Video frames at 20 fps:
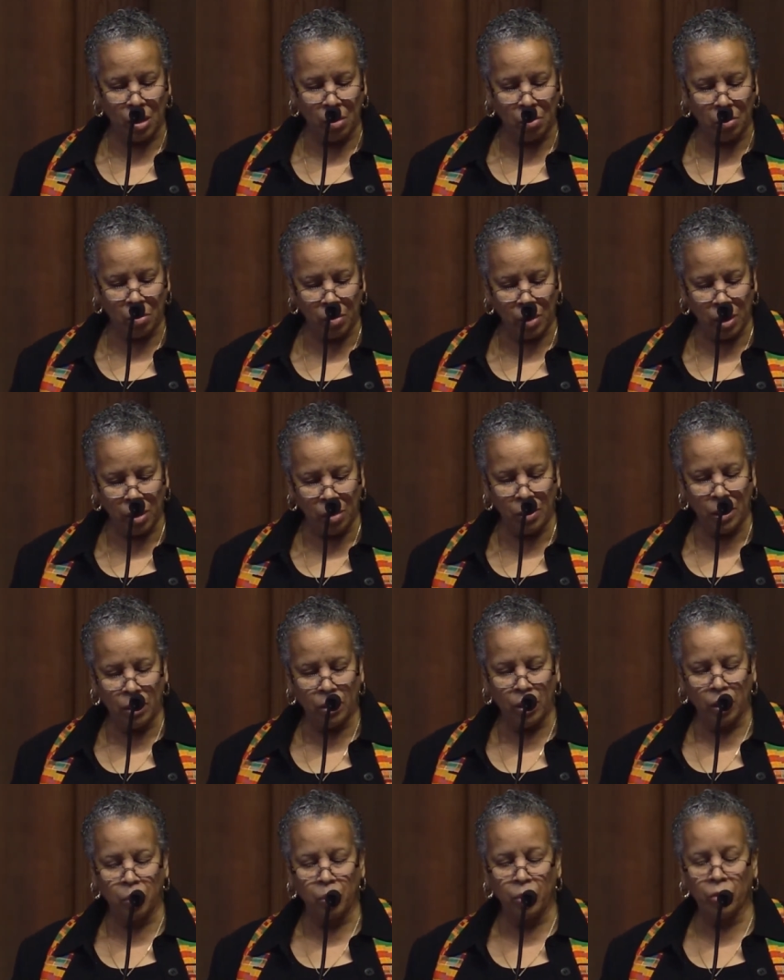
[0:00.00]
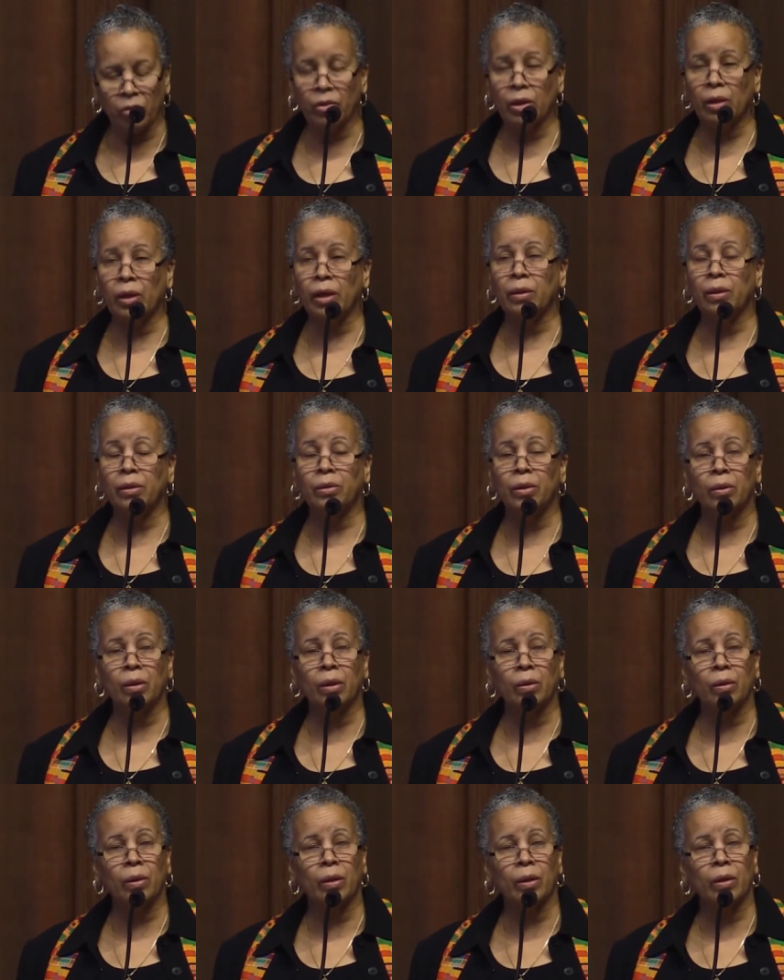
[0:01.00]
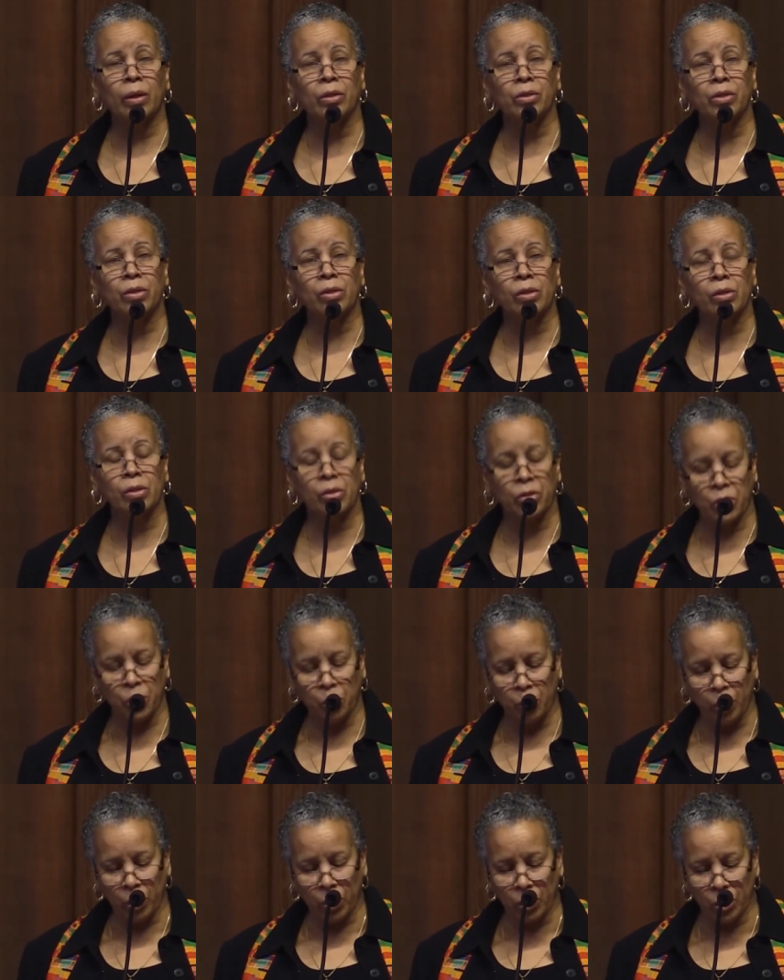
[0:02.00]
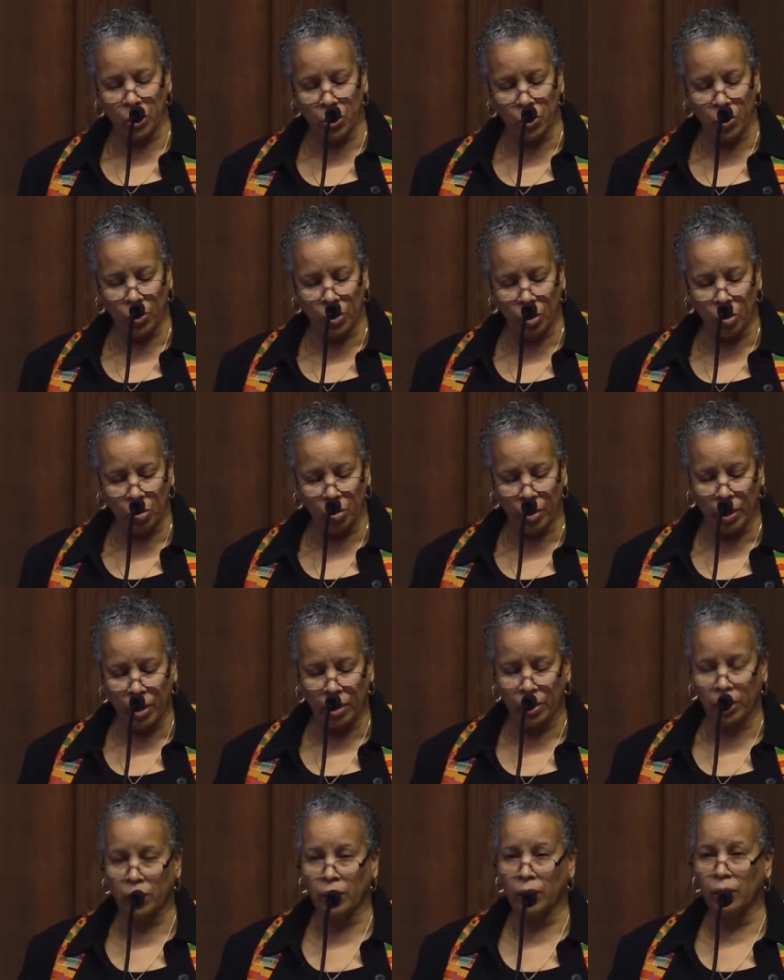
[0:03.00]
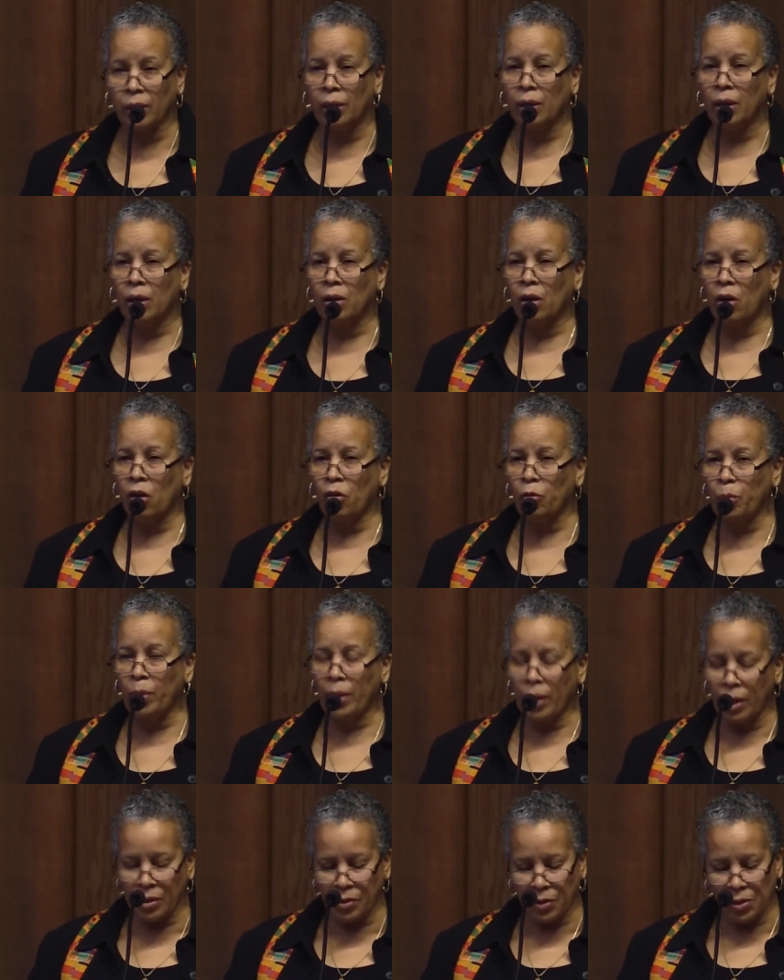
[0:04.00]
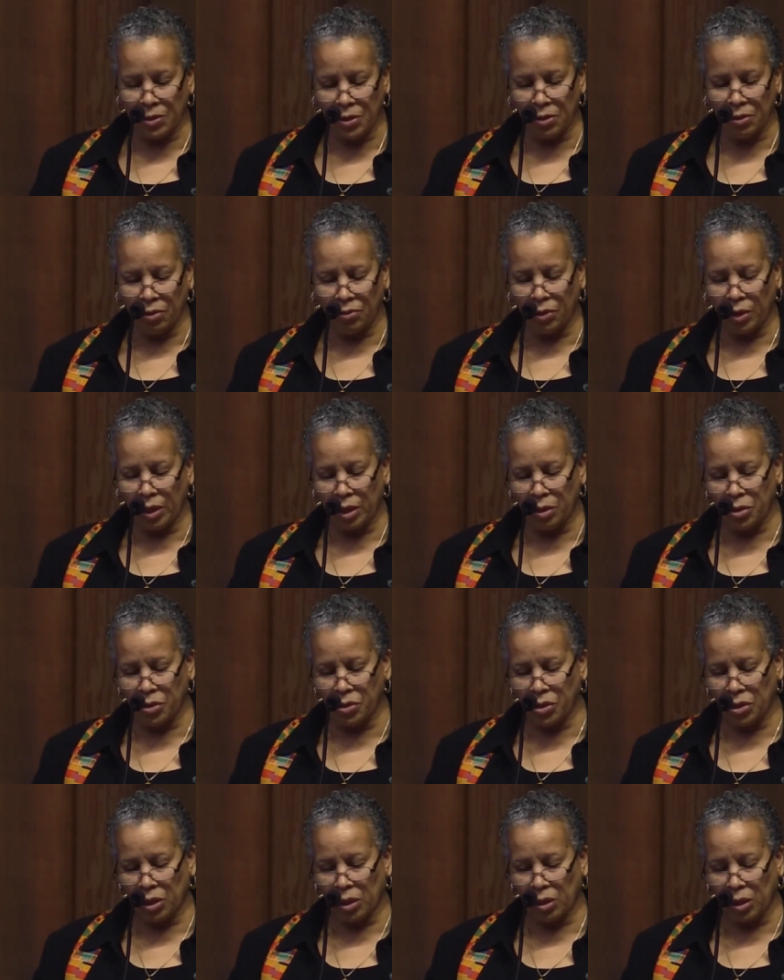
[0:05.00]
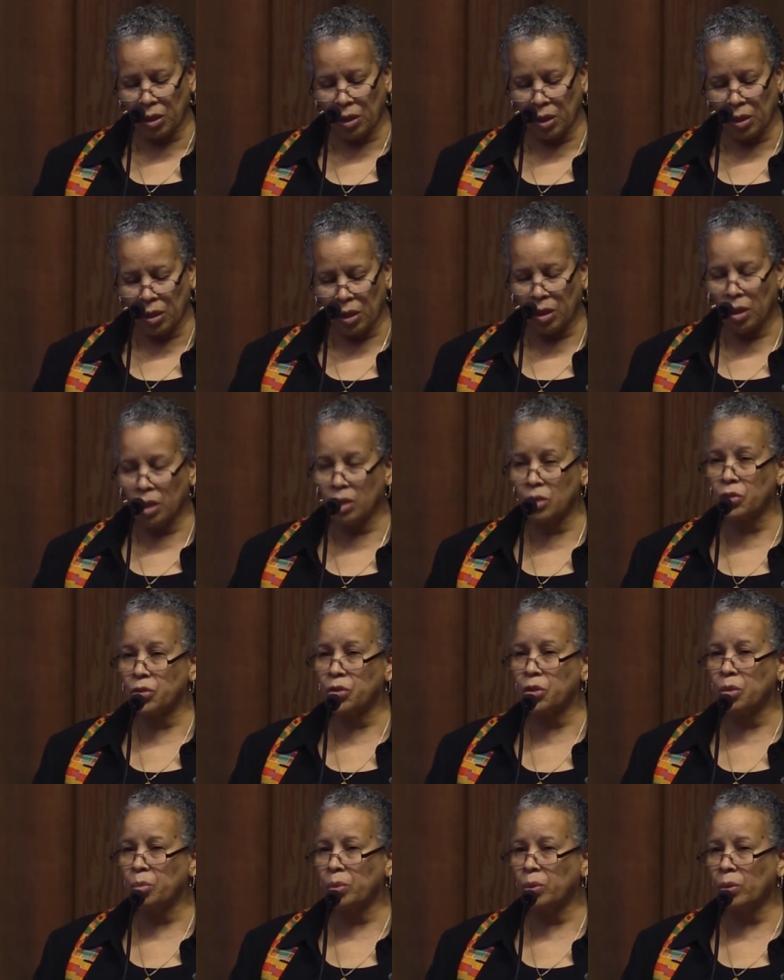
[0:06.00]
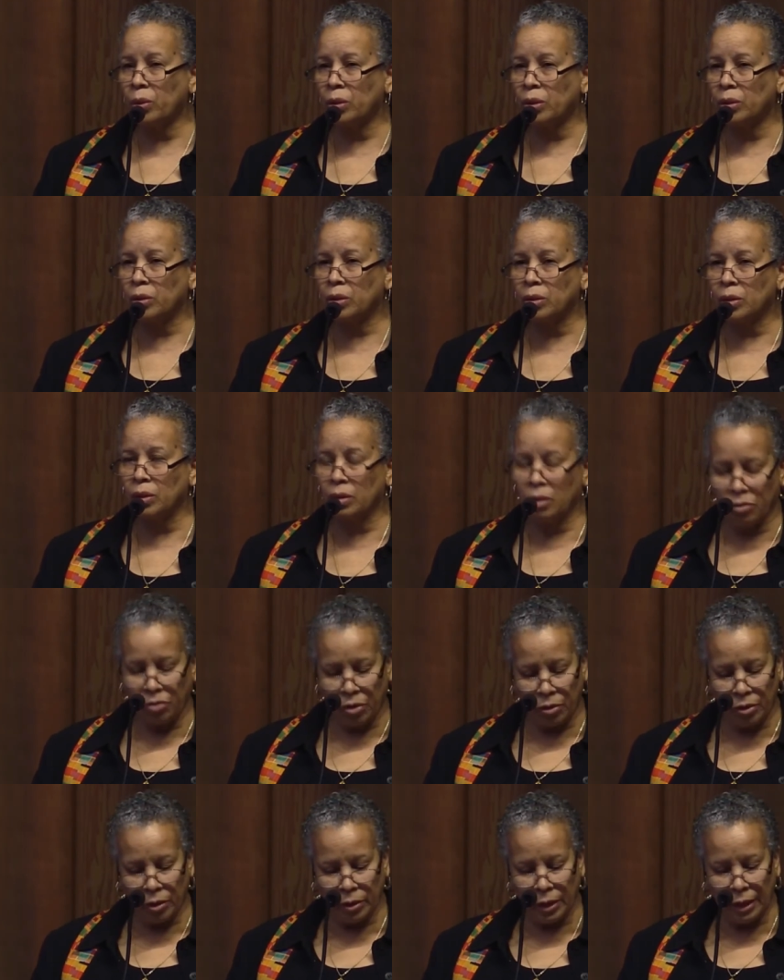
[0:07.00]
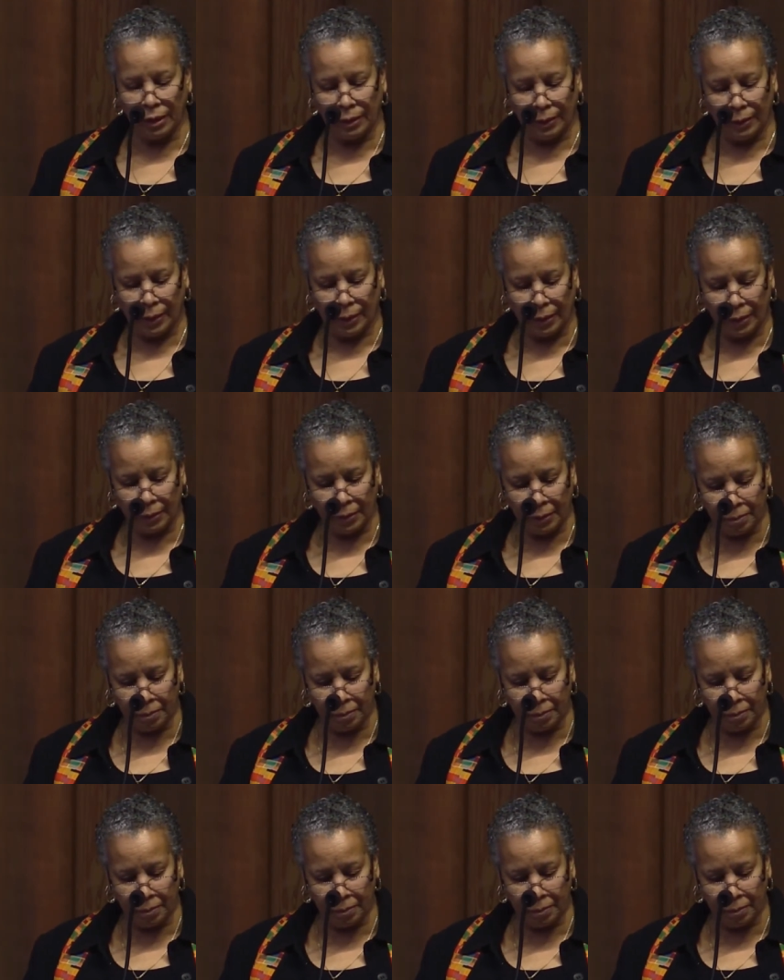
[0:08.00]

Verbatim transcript: maybe they provided a larger spiritual body of positive energy in support of her healing.